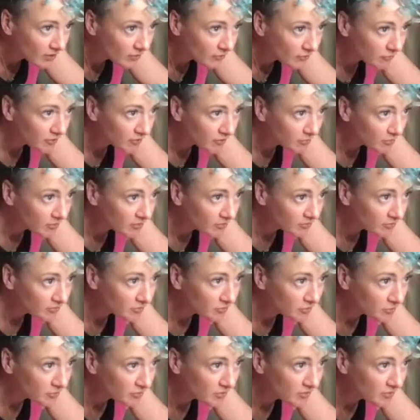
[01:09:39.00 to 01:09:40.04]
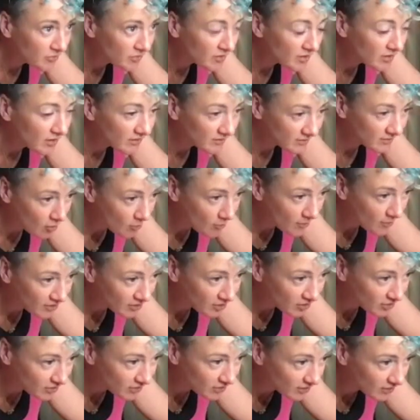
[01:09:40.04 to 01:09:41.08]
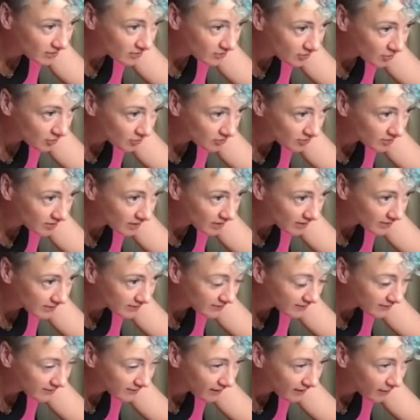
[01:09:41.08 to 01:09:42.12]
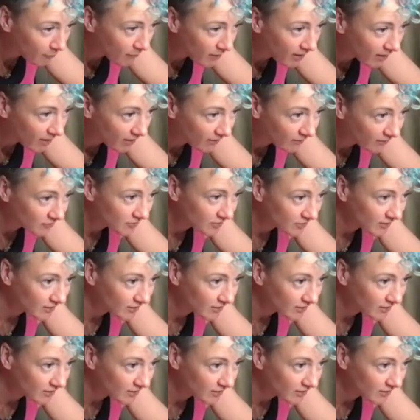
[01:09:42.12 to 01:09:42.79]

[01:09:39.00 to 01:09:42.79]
Thank you very much for all of the likes. Oh my goodness, who's liked it that much?